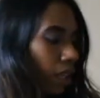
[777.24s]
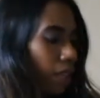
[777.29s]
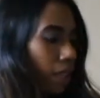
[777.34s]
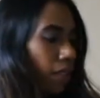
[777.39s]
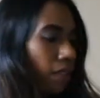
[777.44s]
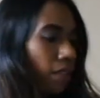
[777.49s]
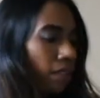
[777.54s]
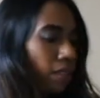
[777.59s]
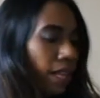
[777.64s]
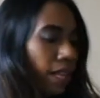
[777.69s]

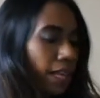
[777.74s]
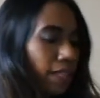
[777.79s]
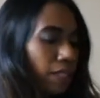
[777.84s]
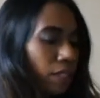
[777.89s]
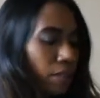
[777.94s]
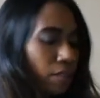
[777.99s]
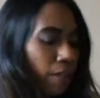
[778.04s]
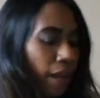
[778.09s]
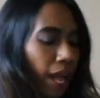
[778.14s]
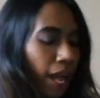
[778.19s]
Okay, the
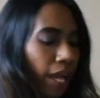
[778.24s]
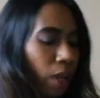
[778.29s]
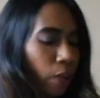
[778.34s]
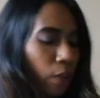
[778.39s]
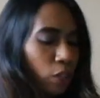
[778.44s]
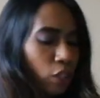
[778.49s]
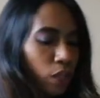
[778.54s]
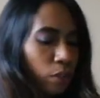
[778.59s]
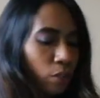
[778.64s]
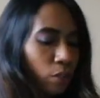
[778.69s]
next bag
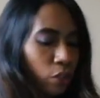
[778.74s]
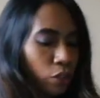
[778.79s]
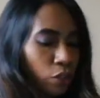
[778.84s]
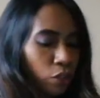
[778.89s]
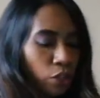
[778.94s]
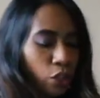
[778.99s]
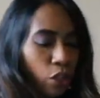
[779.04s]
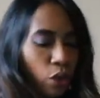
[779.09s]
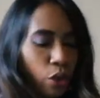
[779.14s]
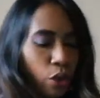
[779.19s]
which I'm going to
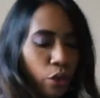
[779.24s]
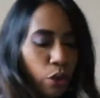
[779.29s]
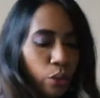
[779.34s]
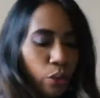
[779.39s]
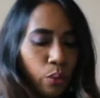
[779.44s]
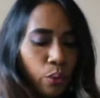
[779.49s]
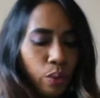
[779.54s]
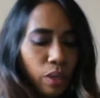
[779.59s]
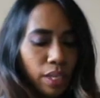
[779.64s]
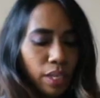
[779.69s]
show
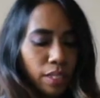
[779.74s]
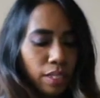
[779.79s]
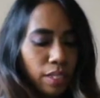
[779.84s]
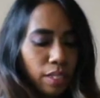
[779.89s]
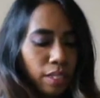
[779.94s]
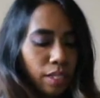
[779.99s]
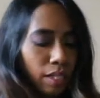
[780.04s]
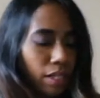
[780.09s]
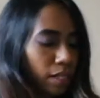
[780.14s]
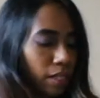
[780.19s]
you
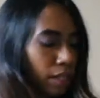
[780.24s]
is